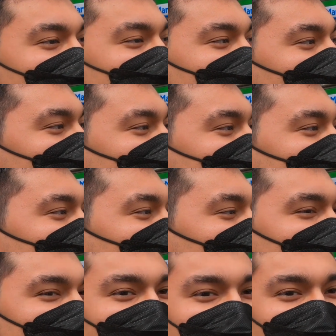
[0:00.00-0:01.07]
So I don't
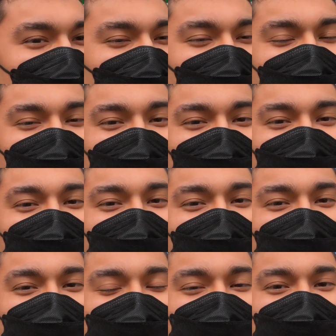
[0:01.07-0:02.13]
necessarily think
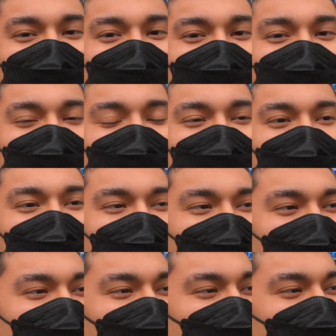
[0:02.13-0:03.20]
that
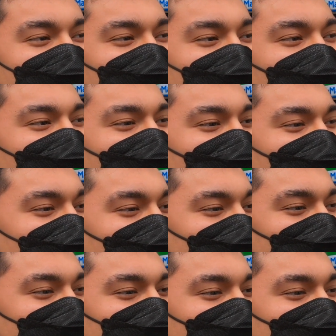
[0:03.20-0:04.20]
car um,